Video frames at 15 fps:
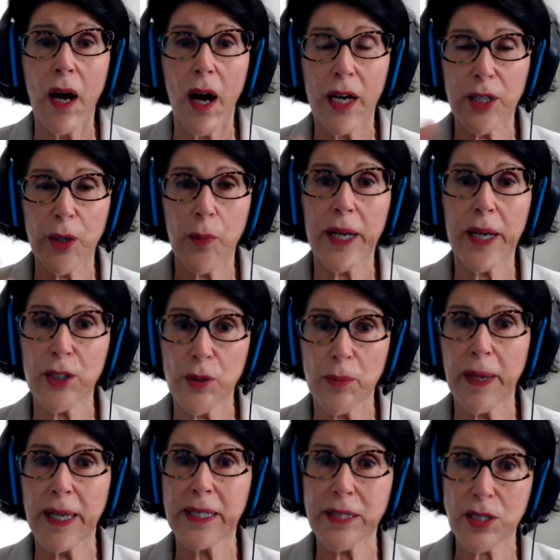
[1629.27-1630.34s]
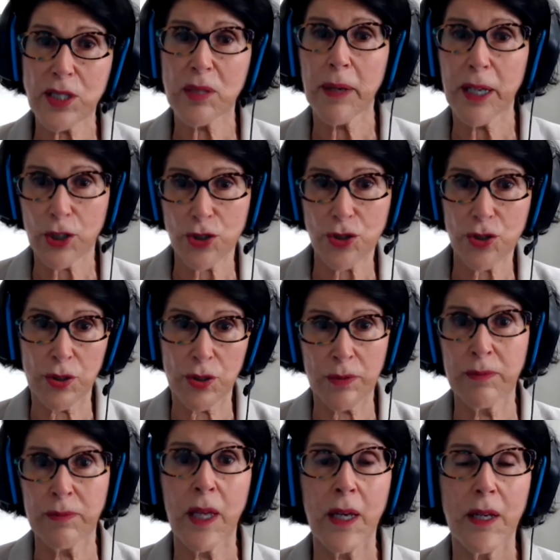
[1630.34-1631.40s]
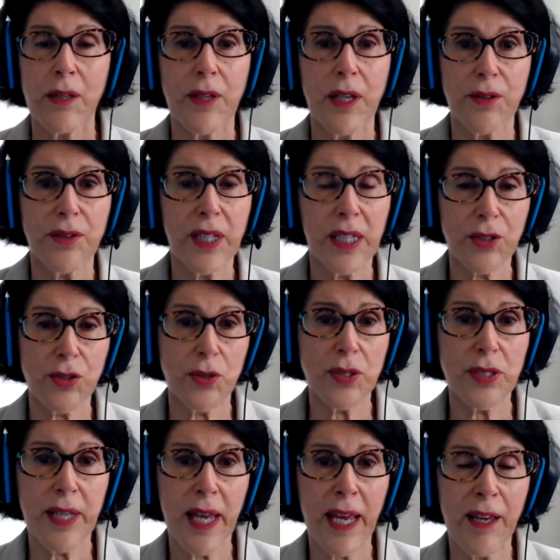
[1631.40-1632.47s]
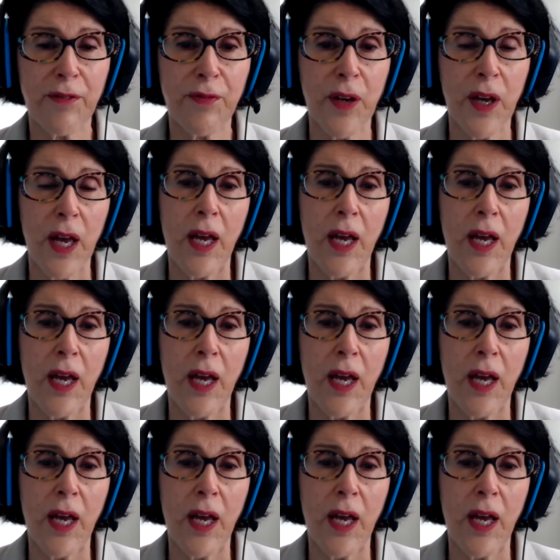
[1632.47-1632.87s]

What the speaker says: on a regular basis to make sure that things are safe.